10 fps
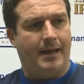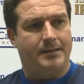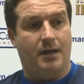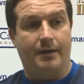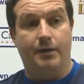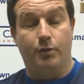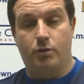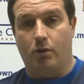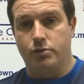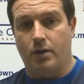signing a new
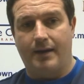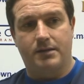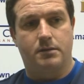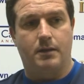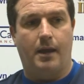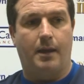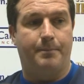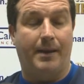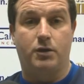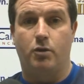contract,
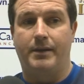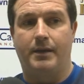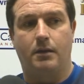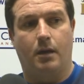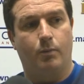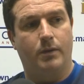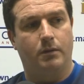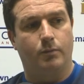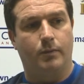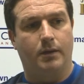and Ben coming in, and
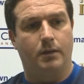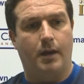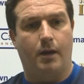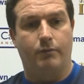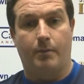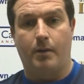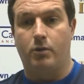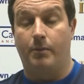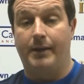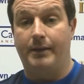will Robbo
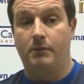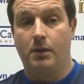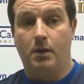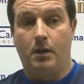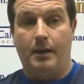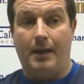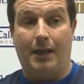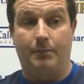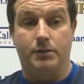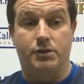coming in
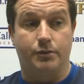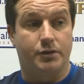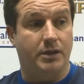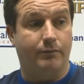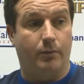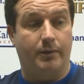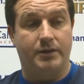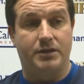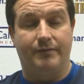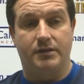help us to achieve what we want to
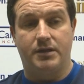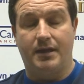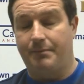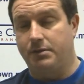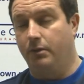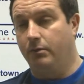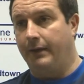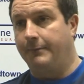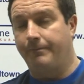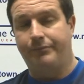achieve this year?
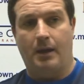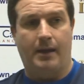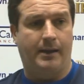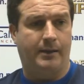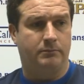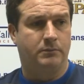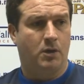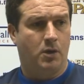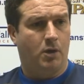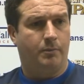Absolutely.
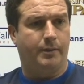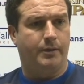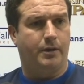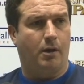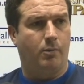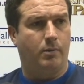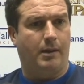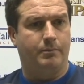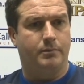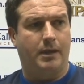But
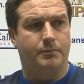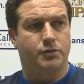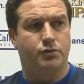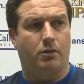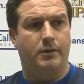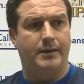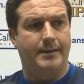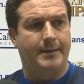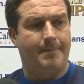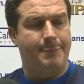I'm
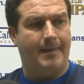strongly